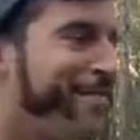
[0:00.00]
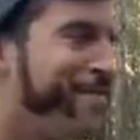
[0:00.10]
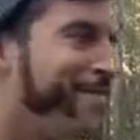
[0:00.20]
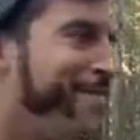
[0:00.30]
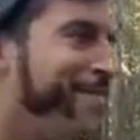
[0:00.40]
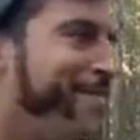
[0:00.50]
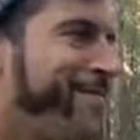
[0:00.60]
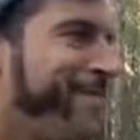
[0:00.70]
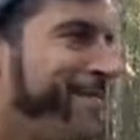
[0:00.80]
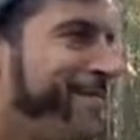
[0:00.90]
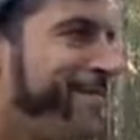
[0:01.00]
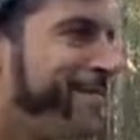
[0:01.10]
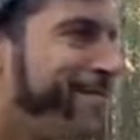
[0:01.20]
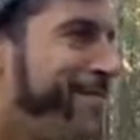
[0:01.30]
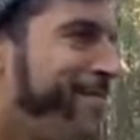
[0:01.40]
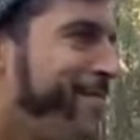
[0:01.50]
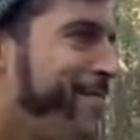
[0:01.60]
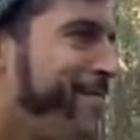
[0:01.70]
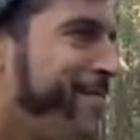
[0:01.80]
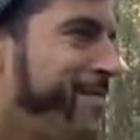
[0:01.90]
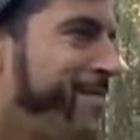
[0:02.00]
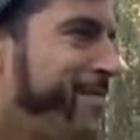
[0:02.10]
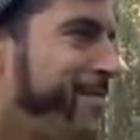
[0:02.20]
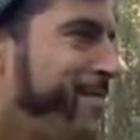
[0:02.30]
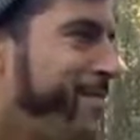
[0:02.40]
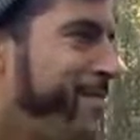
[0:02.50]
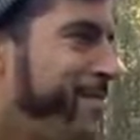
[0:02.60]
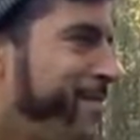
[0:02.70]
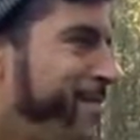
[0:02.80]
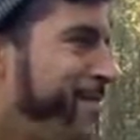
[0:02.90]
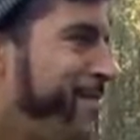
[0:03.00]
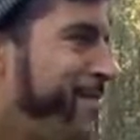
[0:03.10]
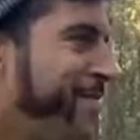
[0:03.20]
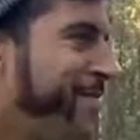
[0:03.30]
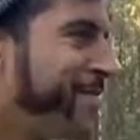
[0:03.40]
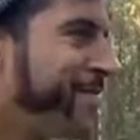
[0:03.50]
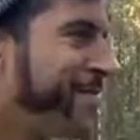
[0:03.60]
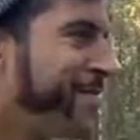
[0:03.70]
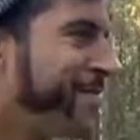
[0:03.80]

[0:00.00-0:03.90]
This person isn't speaking.